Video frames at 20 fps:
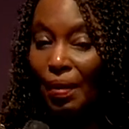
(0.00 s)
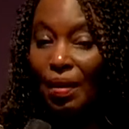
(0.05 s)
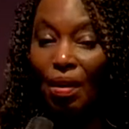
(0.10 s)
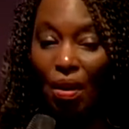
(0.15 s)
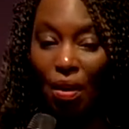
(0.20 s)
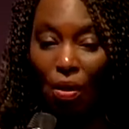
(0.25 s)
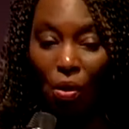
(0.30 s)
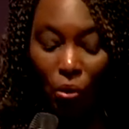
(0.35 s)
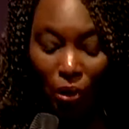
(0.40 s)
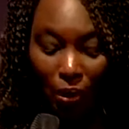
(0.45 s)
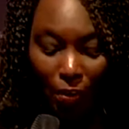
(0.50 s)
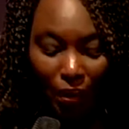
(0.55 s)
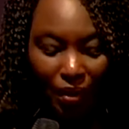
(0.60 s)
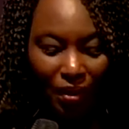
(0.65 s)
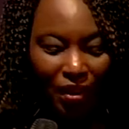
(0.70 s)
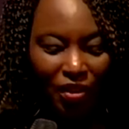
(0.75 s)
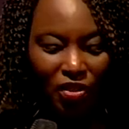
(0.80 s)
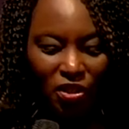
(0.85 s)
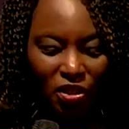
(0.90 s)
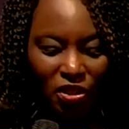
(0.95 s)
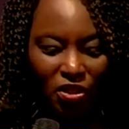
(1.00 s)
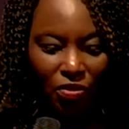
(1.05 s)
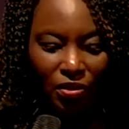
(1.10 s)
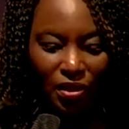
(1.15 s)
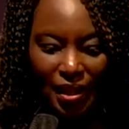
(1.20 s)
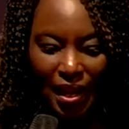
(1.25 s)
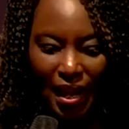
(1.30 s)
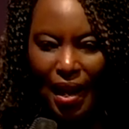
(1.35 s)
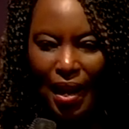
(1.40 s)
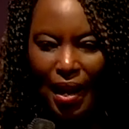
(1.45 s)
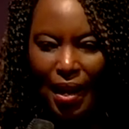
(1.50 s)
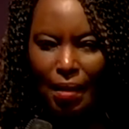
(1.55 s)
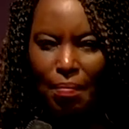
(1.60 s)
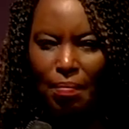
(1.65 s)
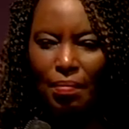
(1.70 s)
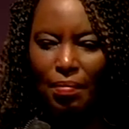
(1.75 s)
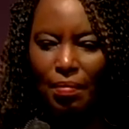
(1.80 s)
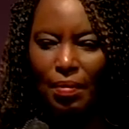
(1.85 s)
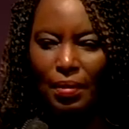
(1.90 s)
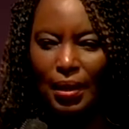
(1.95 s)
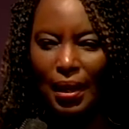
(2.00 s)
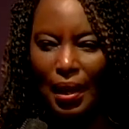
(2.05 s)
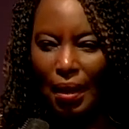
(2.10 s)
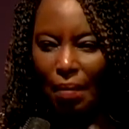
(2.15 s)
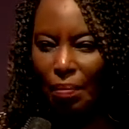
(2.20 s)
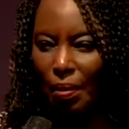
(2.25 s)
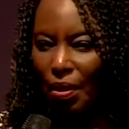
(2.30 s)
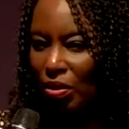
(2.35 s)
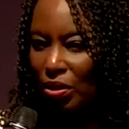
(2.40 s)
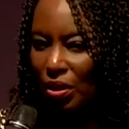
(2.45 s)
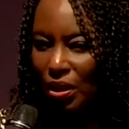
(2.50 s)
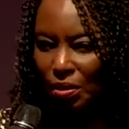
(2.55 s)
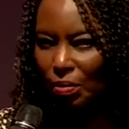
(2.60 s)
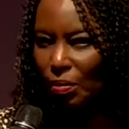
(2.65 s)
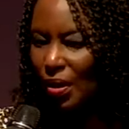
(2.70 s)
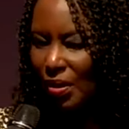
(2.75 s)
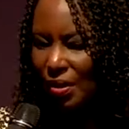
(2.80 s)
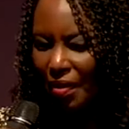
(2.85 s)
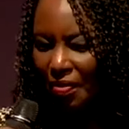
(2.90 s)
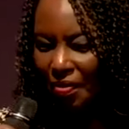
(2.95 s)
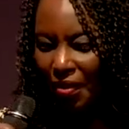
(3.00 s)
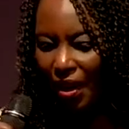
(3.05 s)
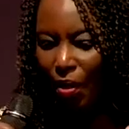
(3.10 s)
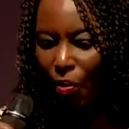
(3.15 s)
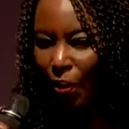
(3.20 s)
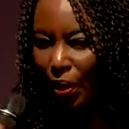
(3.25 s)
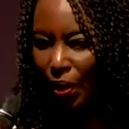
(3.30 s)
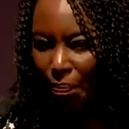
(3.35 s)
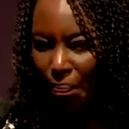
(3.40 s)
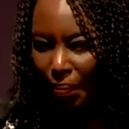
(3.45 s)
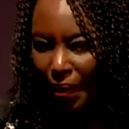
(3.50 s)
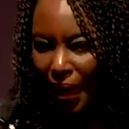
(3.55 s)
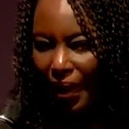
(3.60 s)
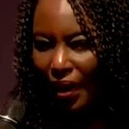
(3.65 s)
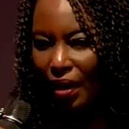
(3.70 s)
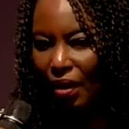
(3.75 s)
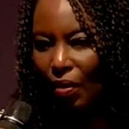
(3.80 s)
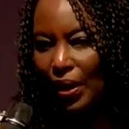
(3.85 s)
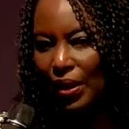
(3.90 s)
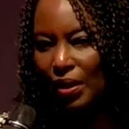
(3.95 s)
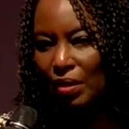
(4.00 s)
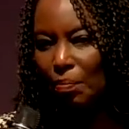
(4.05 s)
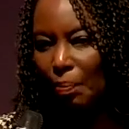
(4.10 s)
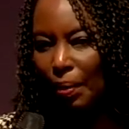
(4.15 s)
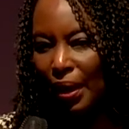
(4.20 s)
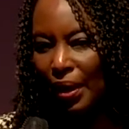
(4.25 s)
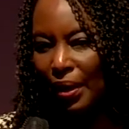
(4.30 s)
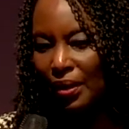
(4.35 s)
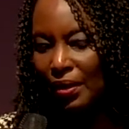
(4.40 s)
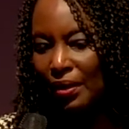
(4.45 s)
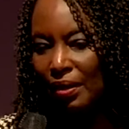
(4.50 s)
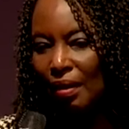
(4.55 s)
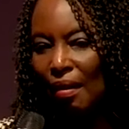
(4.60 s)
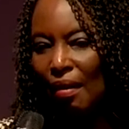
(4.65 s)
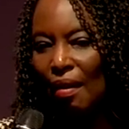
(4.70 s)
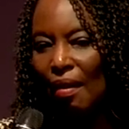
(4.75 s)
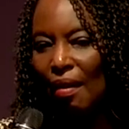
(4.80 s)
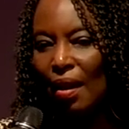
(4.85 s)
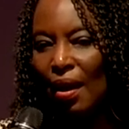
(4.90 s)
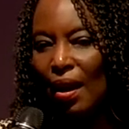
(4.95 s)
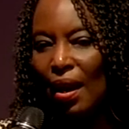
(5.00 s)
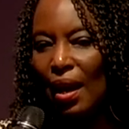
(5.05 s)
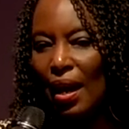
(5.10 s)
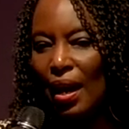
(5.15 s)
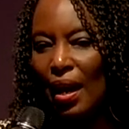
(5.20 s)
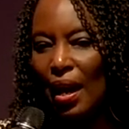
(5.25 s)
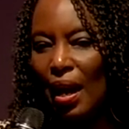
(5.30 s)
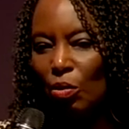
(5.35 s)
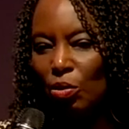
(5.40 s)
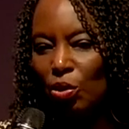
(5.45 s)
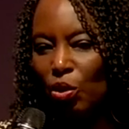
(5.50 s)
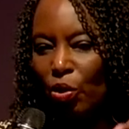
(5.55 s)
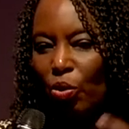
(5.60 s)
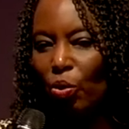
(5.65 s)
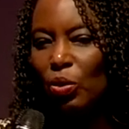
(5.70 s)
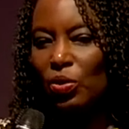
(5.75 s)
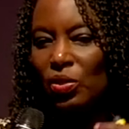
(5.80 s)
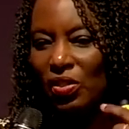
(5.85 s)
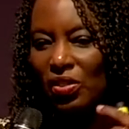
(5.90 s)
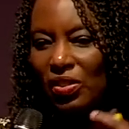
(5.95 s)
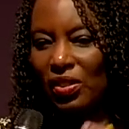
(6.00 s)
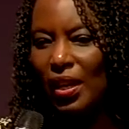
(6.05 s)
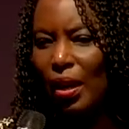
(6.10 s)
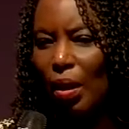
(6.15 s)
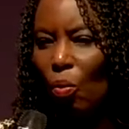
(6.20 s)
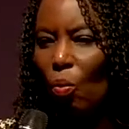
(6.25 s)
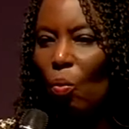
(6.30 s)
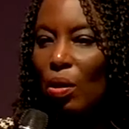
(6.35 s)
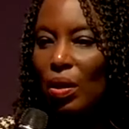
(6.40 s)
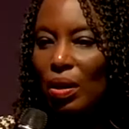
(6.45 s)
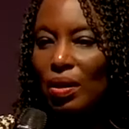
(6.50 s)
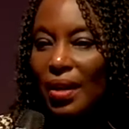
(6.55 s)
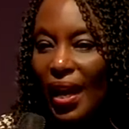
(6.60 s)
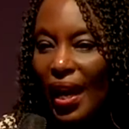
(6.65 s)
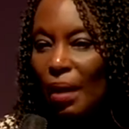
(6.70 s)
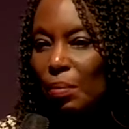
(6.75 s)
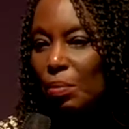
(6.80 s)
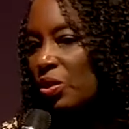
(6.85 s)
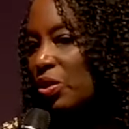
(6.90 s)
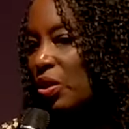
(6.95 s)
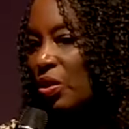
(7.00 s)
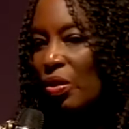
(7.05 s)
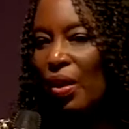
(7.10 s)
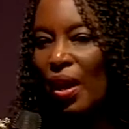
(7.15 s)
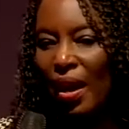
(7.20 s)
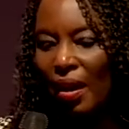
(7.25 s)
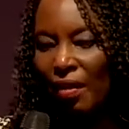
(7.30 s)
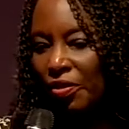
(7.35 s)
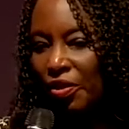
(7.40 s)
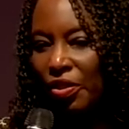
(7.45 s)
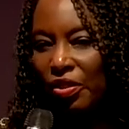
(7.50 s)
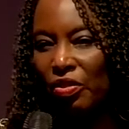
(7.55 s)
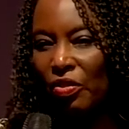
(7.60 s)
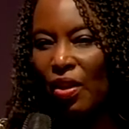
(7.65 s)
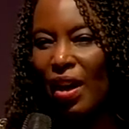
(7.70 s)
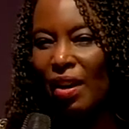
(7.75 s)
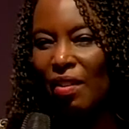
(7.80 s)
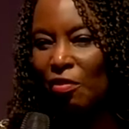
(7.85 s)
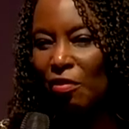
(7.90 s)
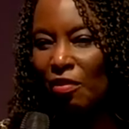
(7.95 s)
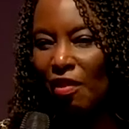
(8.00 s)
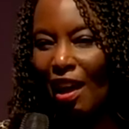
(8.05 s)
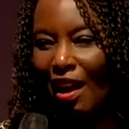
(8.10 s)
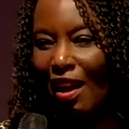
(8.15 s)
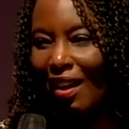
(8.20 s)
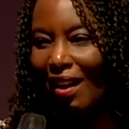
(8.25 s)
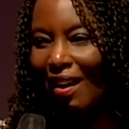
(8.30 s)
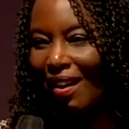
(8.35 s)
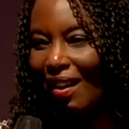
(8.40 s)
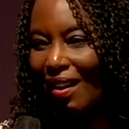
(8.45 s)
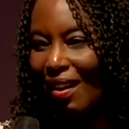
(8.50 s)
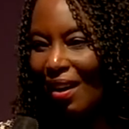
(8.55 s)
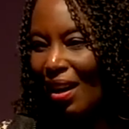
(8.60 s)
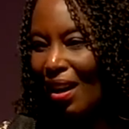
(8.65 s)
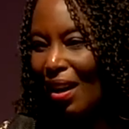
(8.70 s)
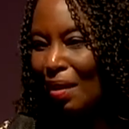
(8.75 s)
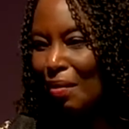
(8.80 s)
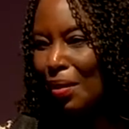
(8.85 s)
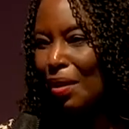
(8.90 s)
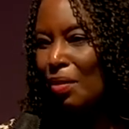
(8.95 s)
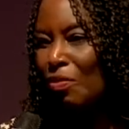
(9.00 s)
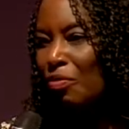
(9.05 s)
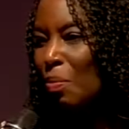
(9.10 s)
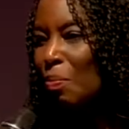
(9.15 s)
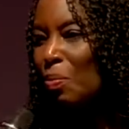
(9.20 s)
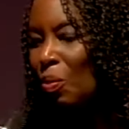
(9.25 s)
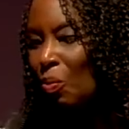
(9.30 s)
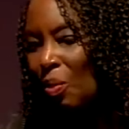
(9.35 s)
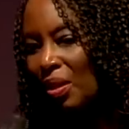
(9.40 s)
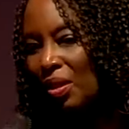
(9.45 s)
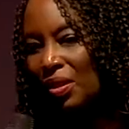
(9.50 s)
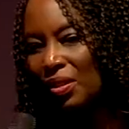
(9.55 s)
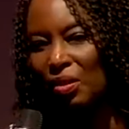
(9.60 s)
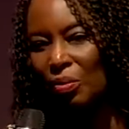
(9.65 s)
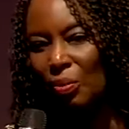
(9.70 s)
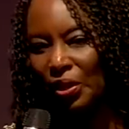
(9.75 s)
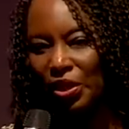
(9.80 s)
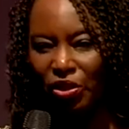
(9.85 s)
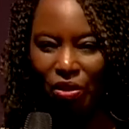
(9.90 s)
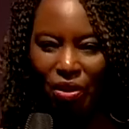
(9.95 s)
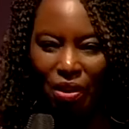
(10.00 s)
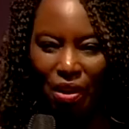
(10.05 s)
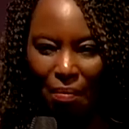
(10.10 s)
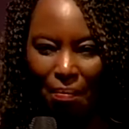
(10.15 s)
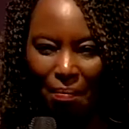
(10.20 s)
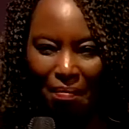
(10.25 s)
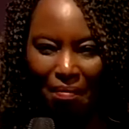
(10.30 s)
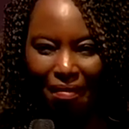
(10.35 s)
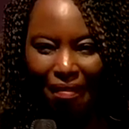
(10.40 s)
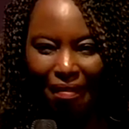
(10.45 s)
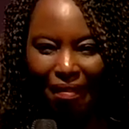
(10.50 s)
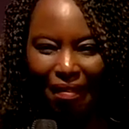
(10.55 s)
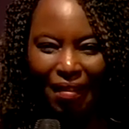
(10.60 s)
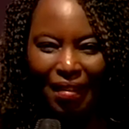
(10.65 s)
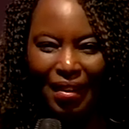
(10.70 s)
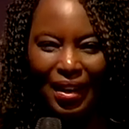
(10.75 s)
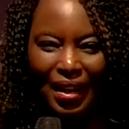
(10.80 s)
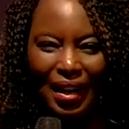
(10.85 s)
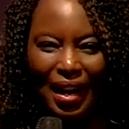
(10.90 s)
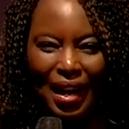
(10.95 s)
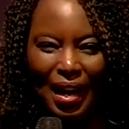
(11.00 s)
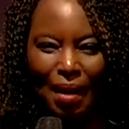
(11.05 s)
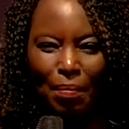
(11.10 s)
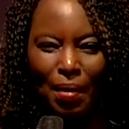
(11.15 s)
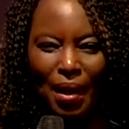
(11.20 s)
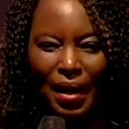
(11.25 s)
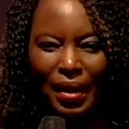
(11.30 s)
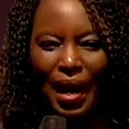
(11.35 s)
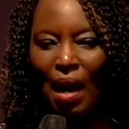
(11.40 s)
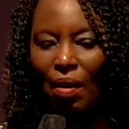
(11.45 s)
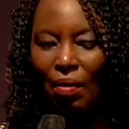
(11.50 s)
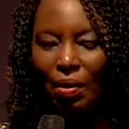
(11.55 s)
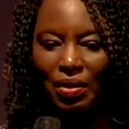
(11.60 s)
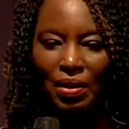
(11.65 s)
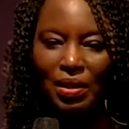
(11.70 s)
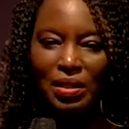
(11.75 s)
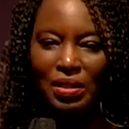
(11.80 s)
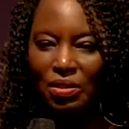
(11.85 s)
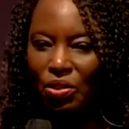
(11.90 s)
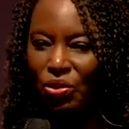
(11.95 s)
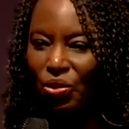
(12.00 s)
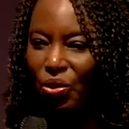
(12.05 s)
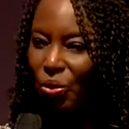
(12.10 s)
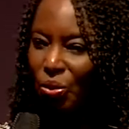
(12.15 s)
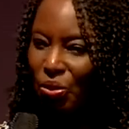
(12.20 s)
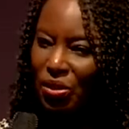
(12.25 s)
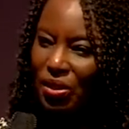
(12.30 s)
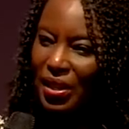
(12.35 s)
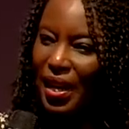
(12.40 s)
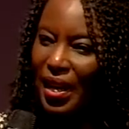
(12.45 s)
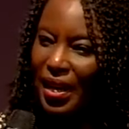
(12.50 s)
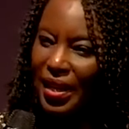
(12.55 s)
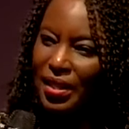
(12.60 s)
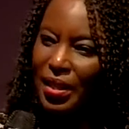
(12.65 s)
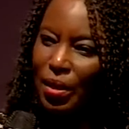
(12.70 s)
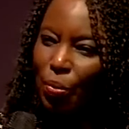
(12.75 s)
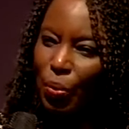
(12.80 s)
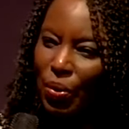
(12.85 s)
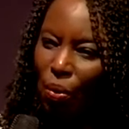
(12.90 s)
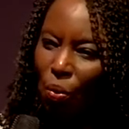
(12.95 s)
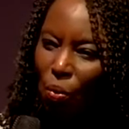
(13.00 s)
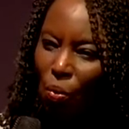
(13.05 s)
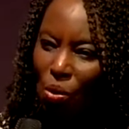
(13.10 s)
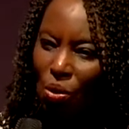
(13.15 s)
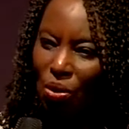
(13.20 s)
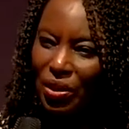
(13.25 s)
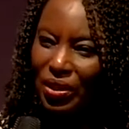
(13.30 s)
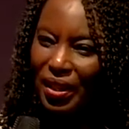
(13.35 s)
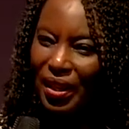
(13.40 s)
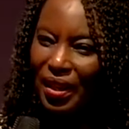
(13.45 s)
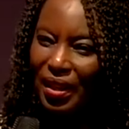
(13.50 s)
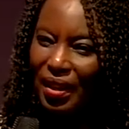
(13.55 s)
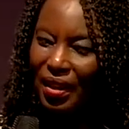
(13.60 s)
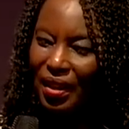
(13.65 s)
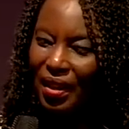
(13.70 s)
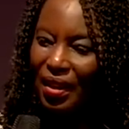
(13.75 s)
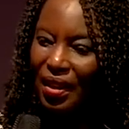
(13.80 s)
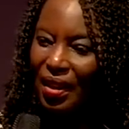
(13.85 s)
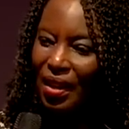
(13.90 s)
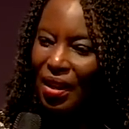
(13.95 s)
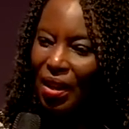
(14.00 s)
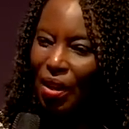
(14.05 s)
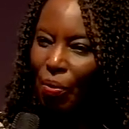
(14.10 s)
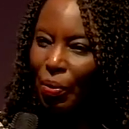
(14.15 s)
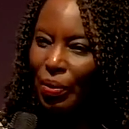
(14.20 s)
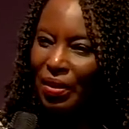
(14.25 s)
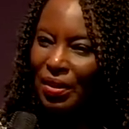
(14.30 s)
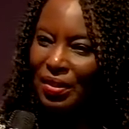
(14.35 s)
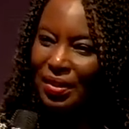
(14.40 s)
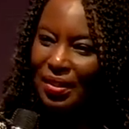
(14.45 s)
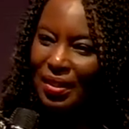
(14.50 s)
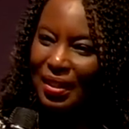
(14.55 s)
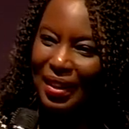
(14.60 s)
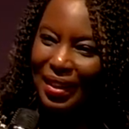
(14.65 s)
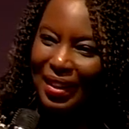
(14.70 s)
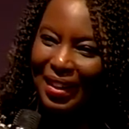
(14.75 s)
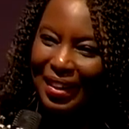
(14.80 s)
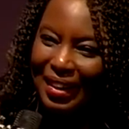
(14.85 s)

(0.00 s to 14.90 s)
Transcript: only in the interest of time, uh, because, because I think I want to pack quite a bit, I was going to also say, what names do you have for the dragonfly uh, in, from the world in which you come? Um, and how are these associated with the water or with the sea?